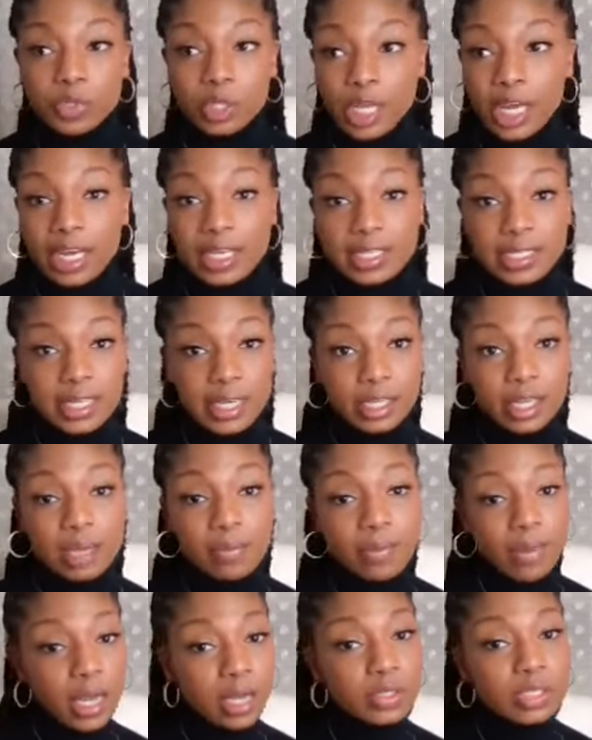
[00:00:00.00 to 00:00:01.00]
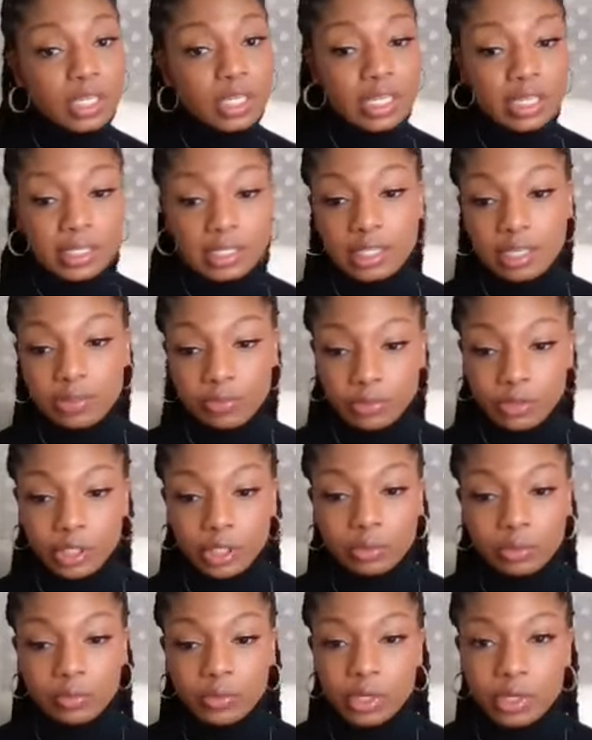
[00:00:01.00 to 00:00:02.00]
Like I said, Clubhouse is different.
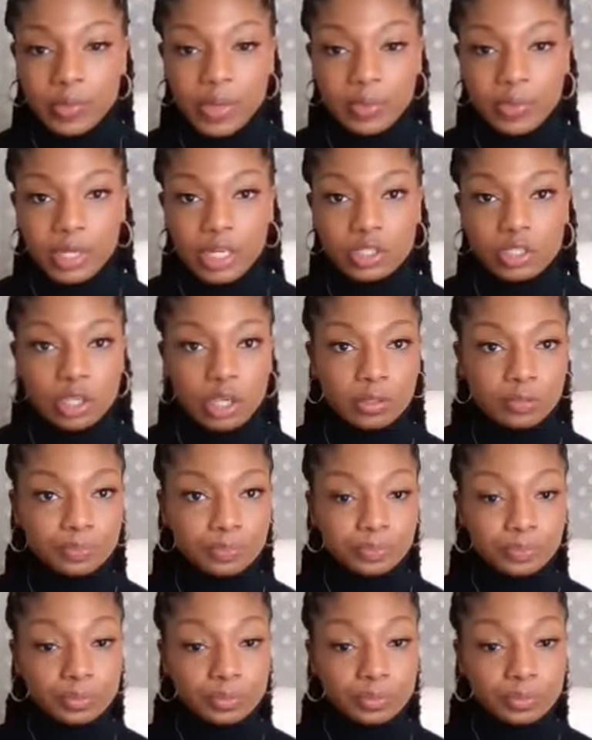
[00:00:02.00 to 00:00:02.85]
Where did my page go?